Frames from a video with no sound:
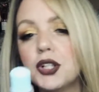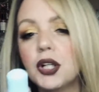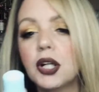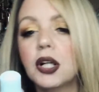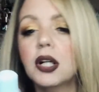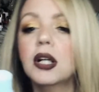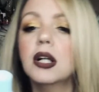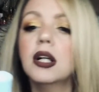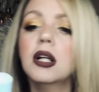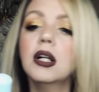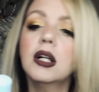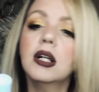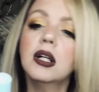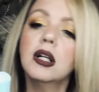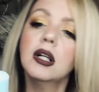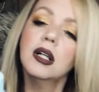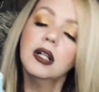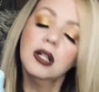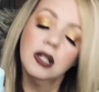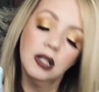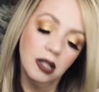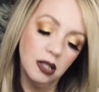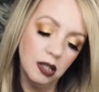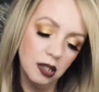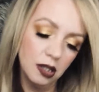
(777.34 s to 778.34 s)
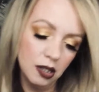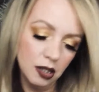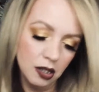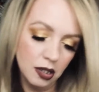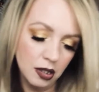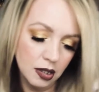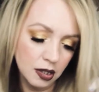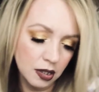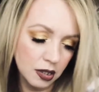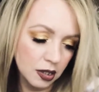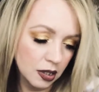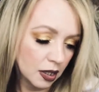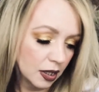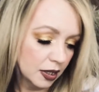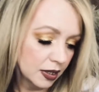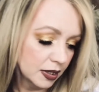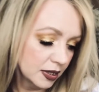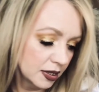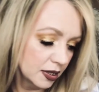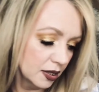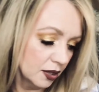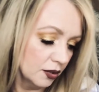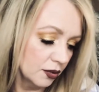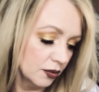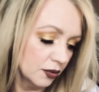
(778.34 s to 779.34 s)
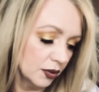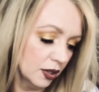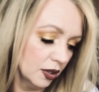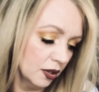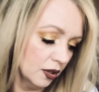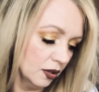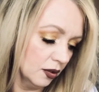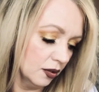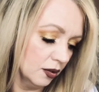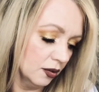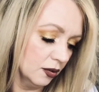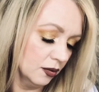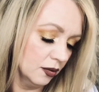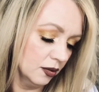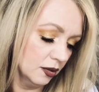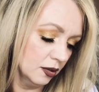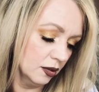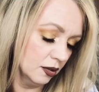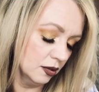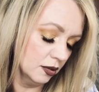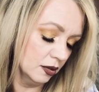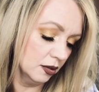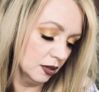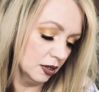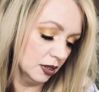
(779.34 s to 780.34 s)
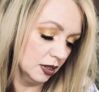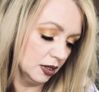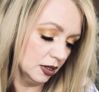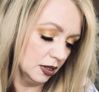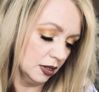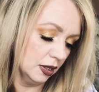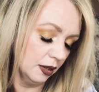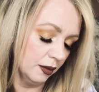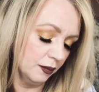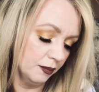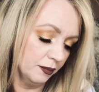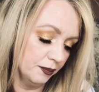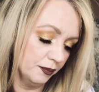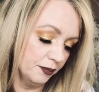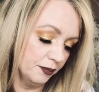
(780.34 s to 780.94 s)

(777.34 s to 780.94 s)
sure, I don't know, let's see.